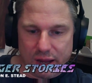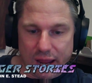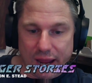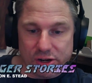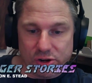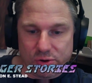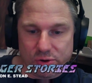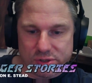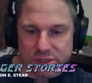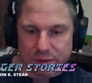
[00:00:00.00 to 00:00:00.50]
I
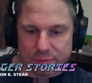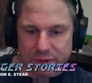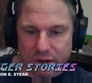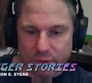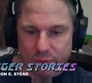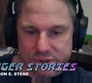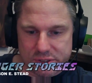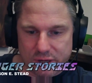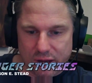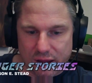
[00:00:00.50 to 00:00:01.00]
knew something
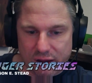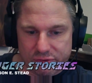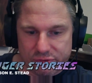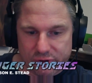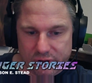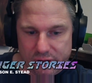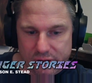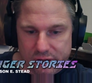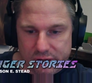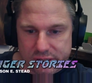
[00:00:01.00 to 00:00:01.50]
was off.
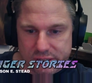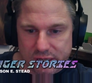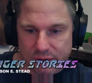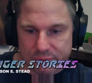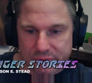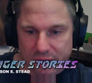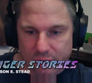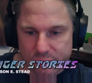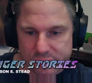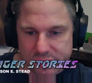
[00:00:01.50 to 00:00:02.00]

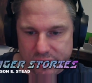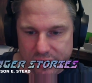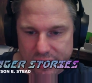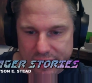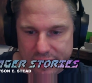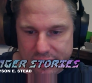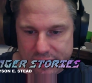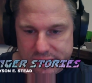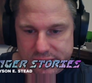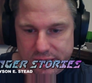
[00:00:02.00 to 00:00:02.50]
Something was going to
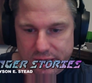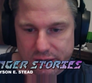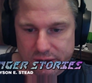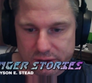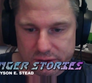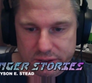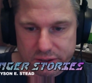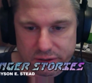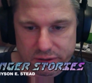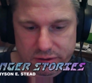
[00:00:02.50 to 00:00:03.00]
get us
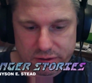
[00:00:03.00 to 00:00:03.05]
killed.